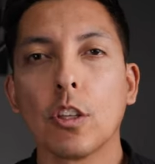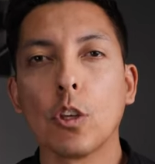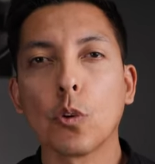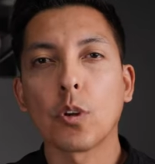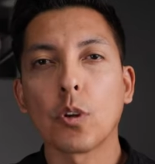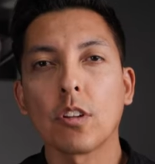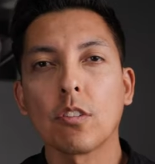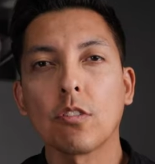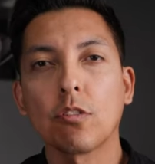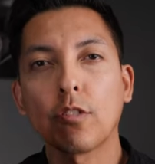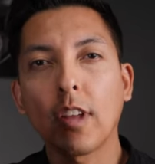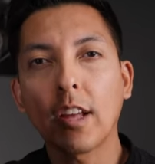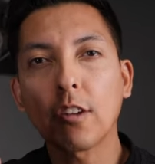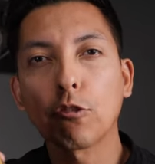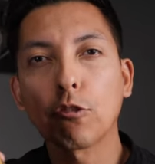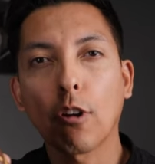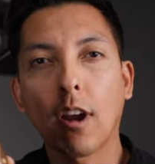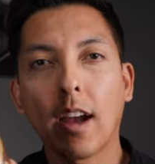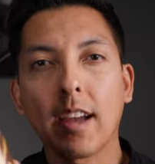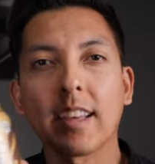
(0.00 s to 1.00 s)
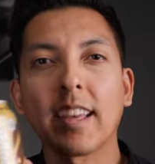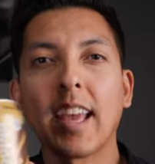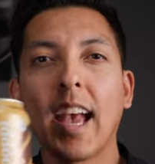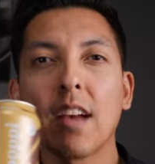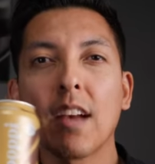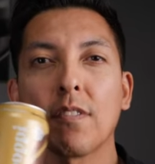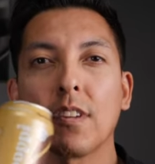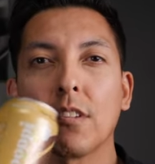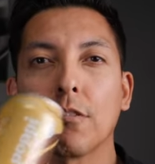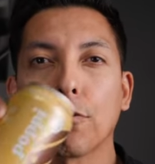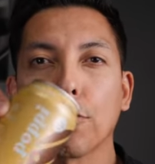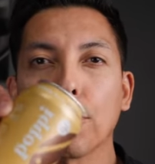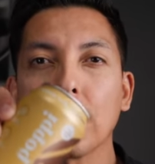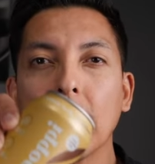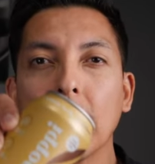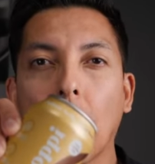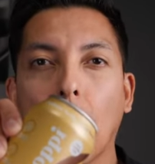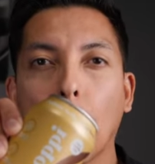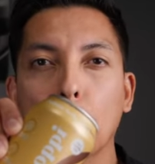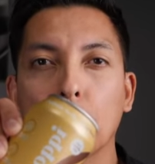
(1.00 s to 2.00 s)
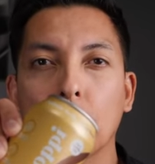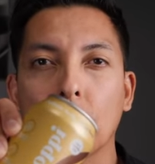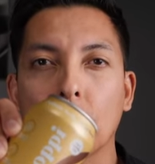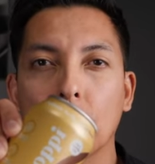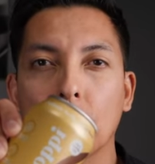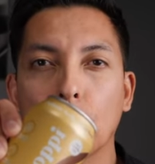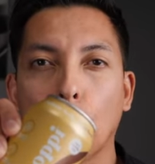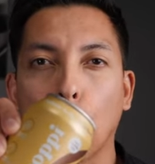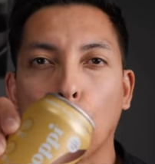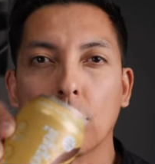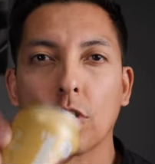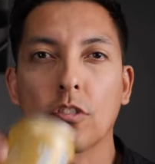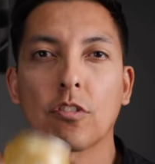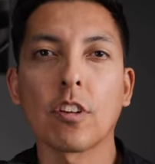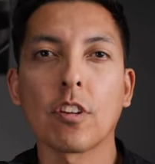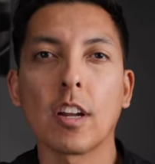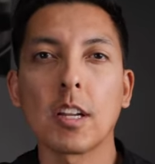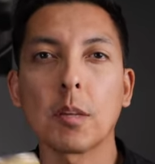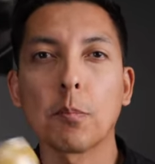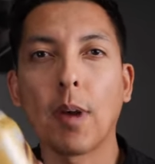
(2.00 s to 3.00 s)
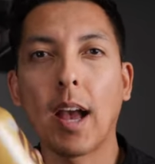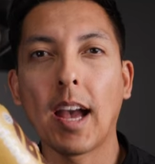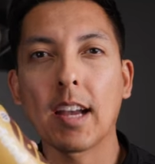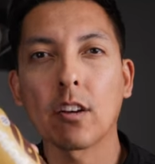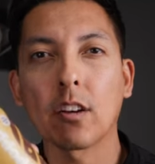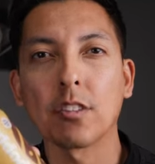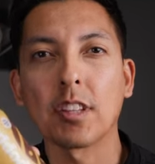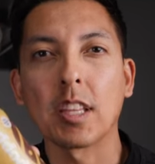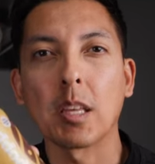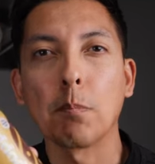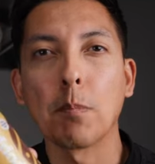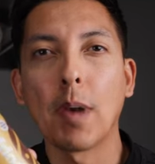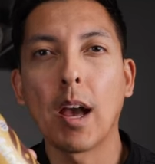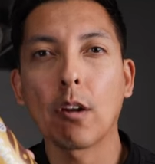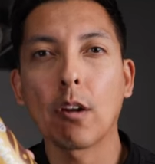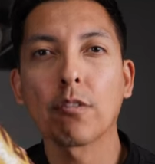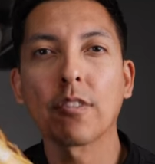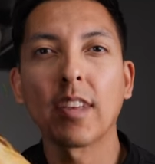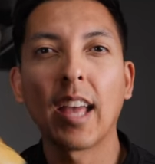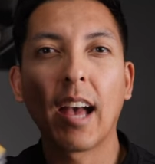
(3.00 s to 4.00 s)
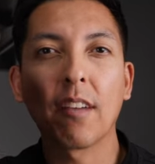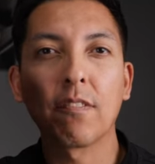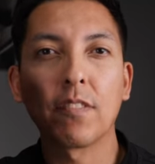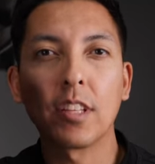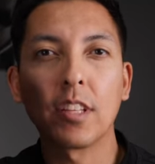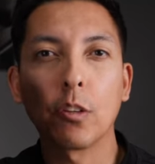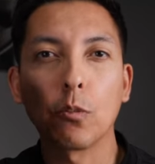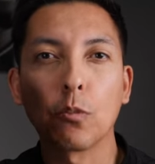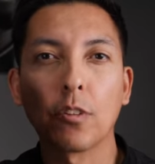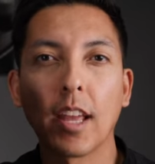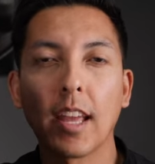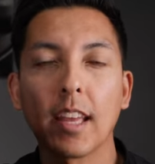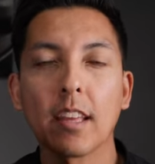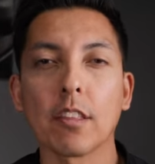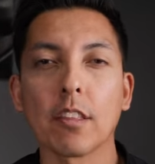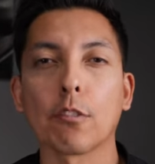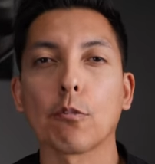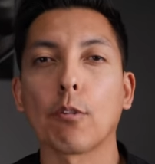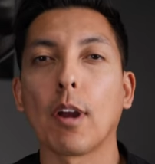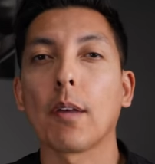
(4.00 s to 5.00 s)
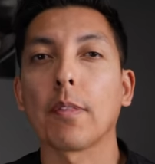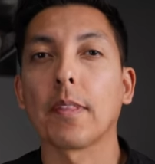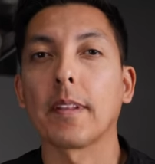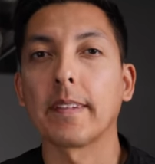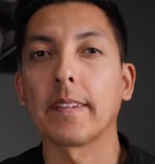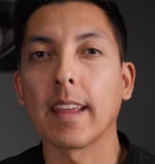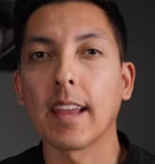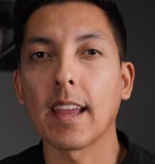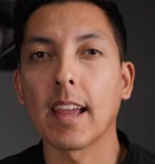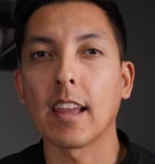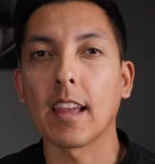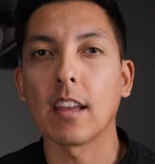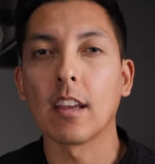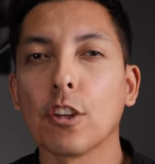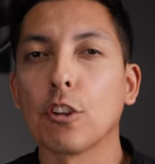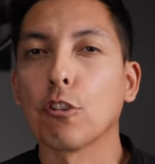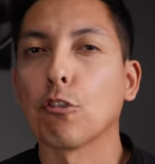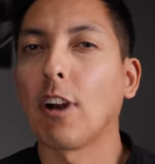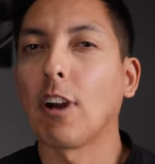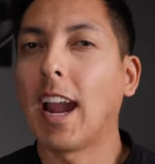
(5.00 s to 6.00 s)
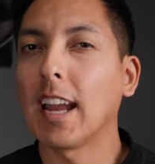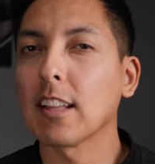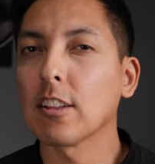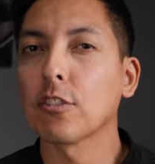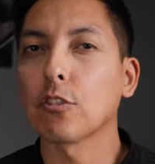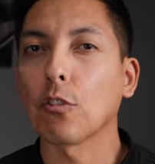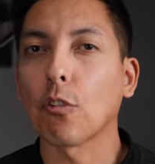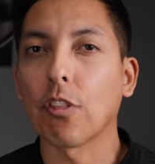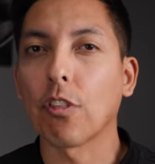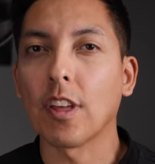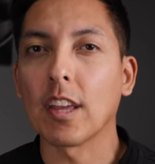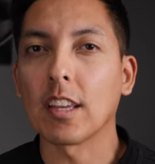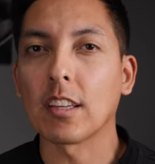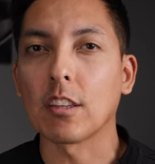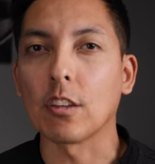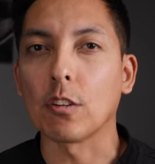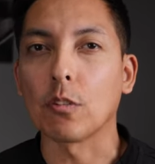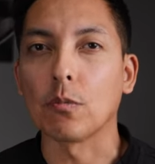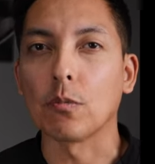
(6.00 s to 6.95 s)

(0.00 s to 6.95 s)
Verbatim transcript: You can instead try caffeine free options or just cutting back on the amount of caffeine you take throughout the day. Your eyelids will thank you.